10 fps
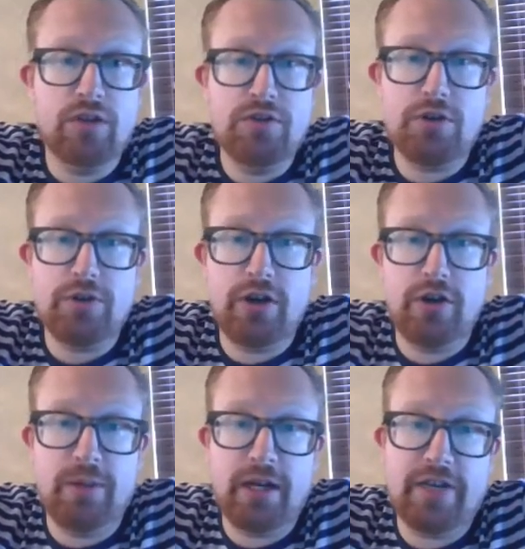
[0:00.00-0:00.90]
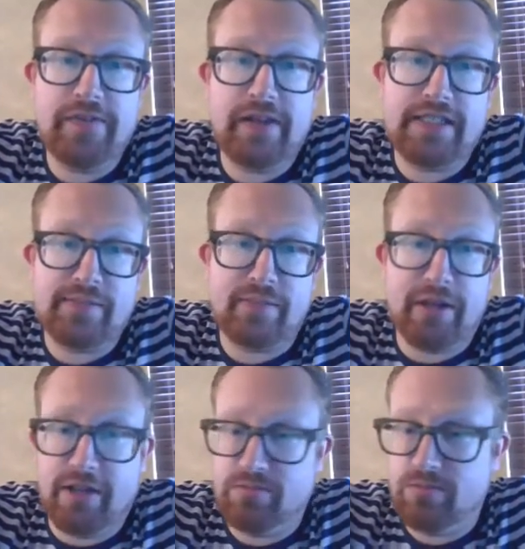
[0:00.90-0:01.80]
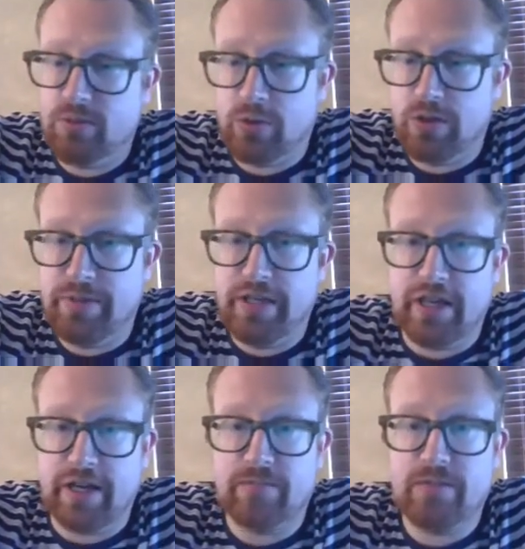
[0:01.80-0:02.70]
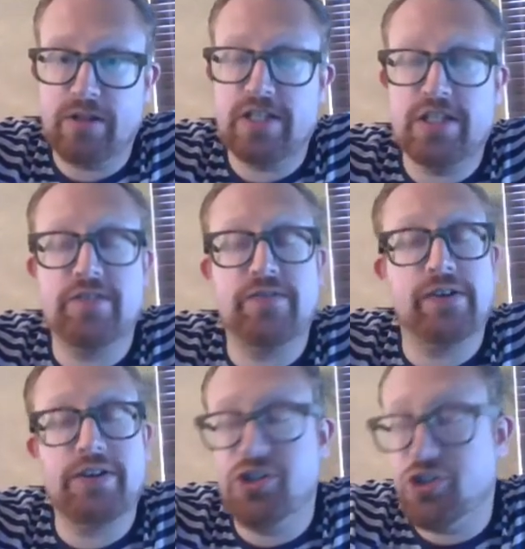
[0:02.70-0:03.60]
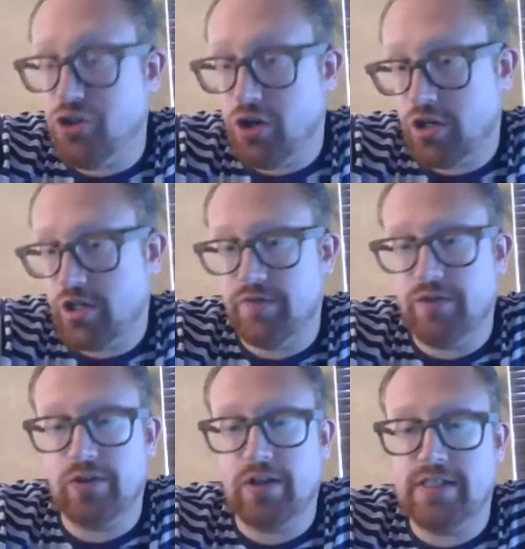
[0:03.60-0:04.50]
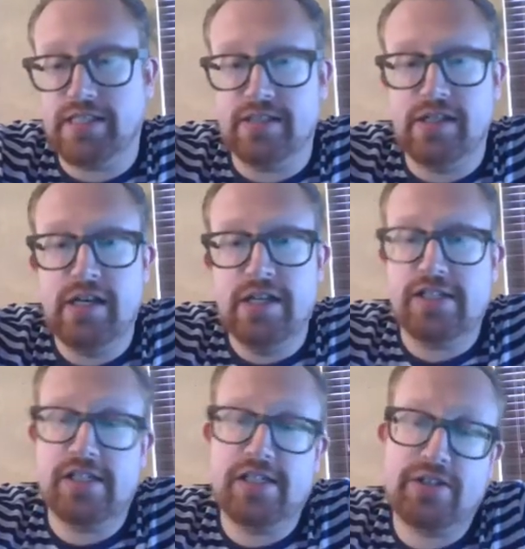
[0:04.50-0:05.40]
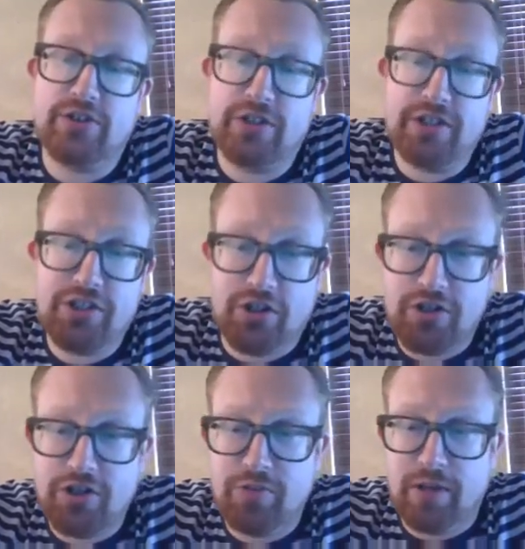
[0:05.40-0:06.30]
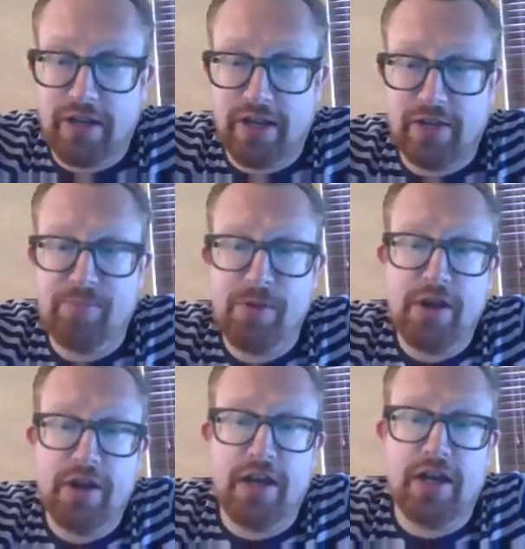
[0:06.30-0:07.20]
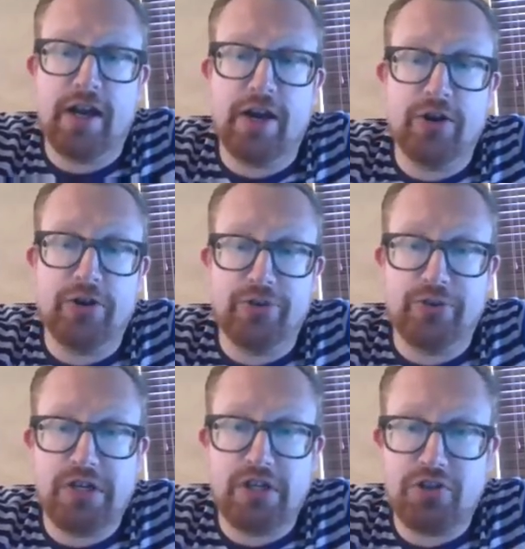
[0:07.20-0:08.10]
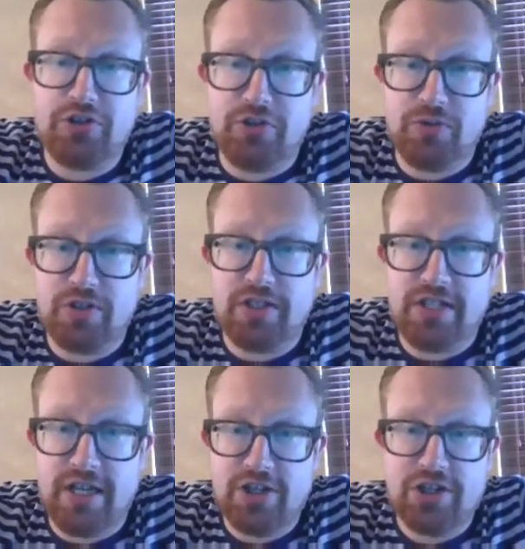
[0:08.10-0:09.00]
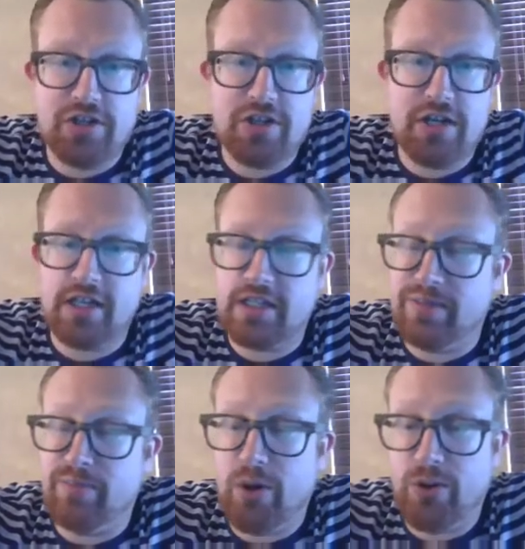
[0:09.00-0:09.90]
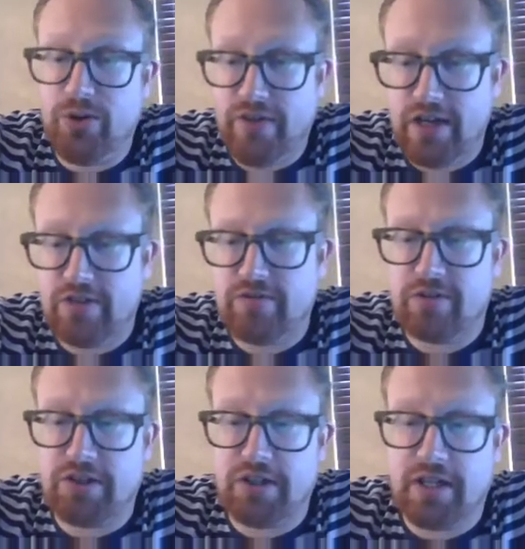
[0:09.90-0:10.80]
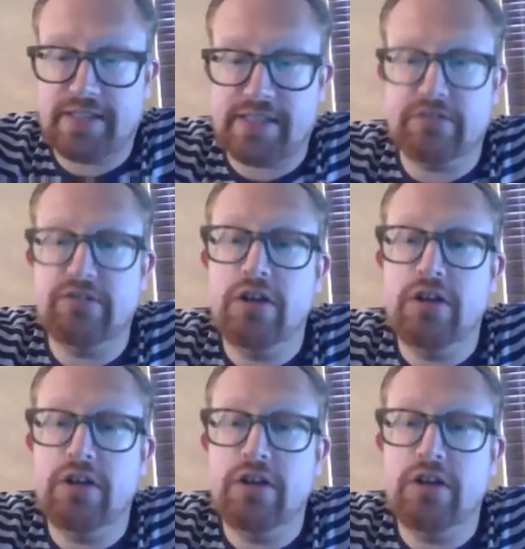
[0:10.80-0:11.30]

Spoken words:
So the opening of a lesson plan, or the beginning, this is the very start of your lesson. This is how you're going to start your plan and how you're going to get your students' attention and get them motivated for the lesson.